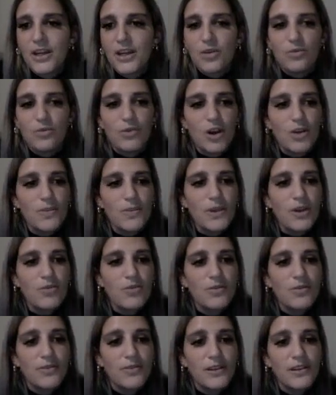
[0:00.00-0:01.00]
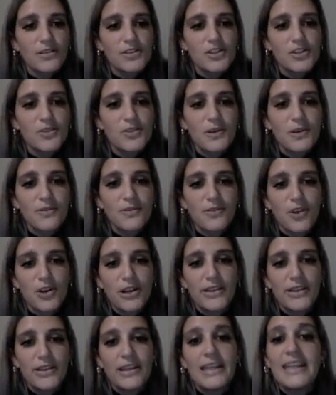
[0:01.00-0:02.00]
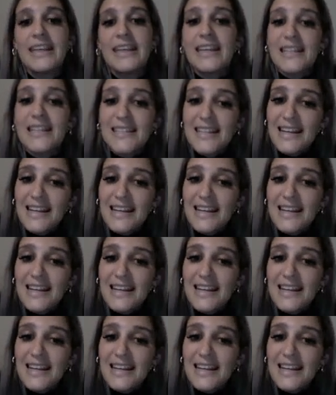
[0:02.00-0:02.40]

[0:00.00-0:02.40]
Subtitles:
Romeo reveals to Benvolio that he is